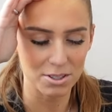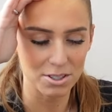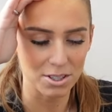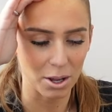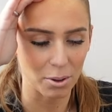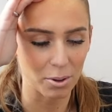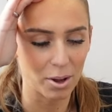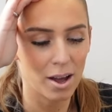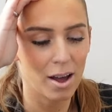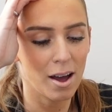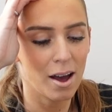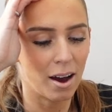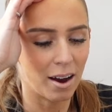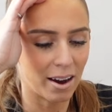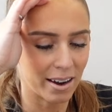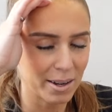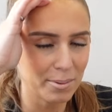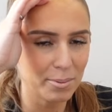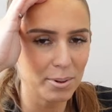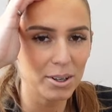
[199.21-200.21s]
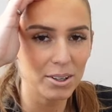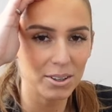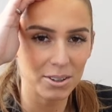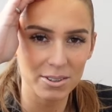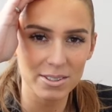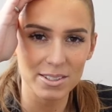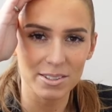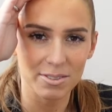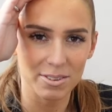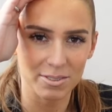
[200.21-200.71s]
So I'm gonna
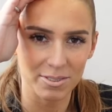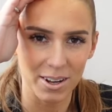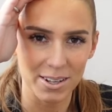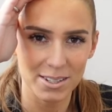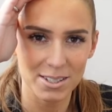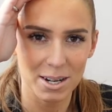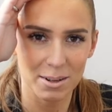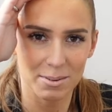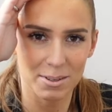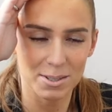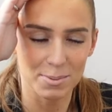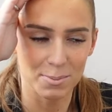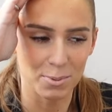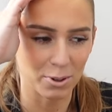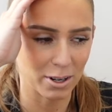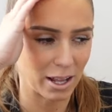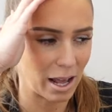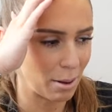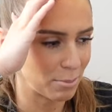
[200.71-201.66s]
use it for the first time this morning.